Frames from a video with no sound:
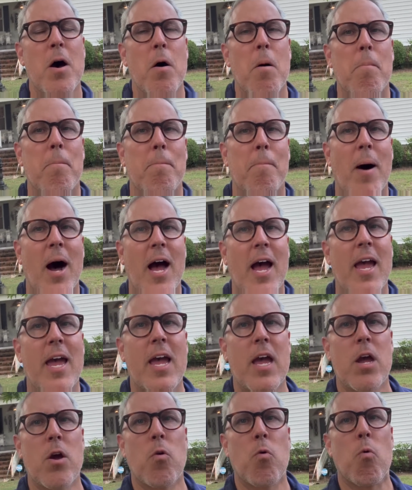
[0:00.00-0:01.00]

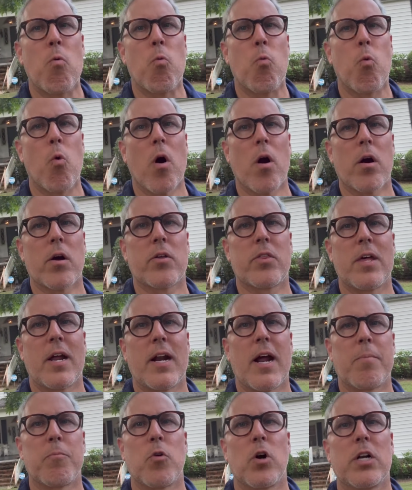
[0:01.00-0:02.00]
My work that
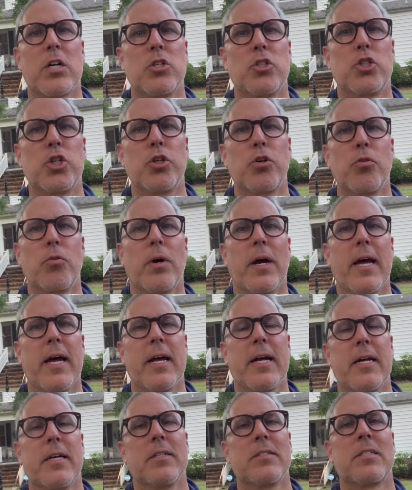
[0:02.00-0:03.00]
I'm going to do
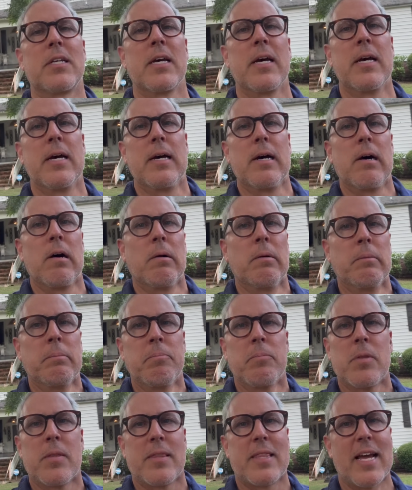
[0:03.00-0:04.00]
is,
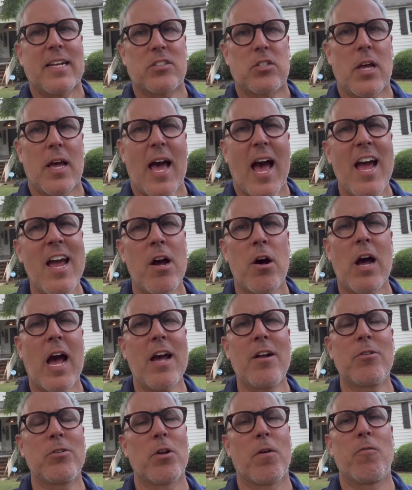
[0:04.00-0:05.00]
I
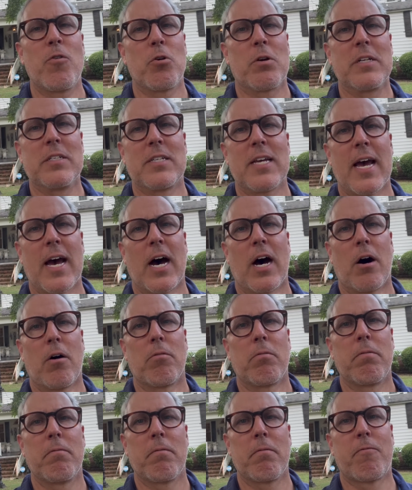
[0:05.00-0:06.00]
don't know if you can tell
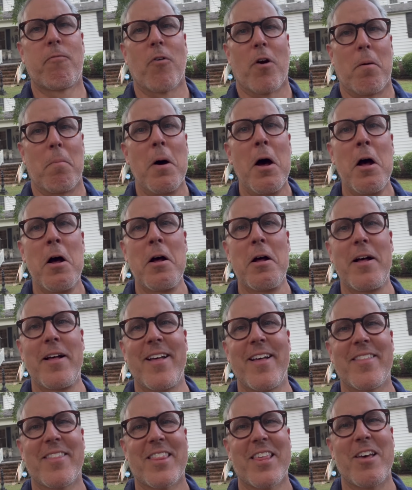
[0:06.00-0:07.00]
from
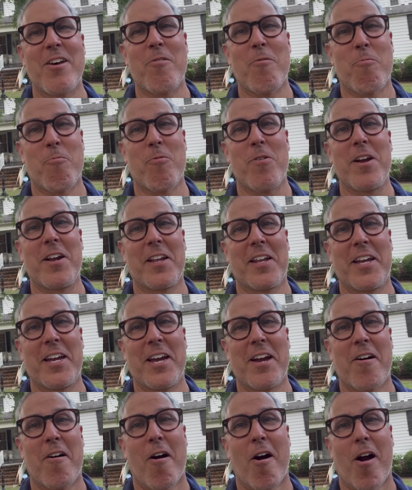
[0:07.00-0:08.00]
the really
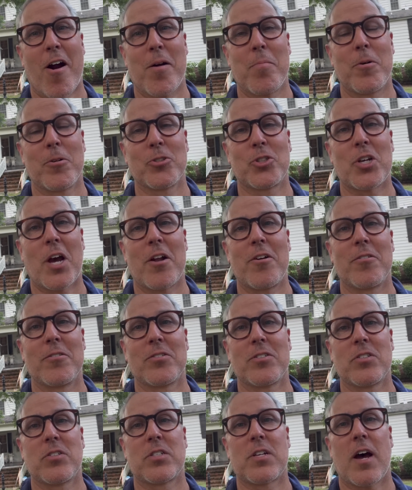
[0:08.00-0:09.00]
horrible shutters
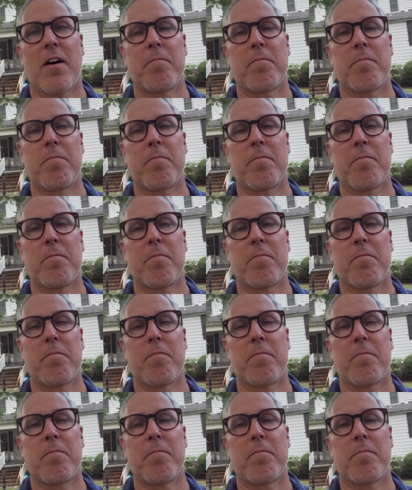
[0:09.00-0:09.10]
and stuff,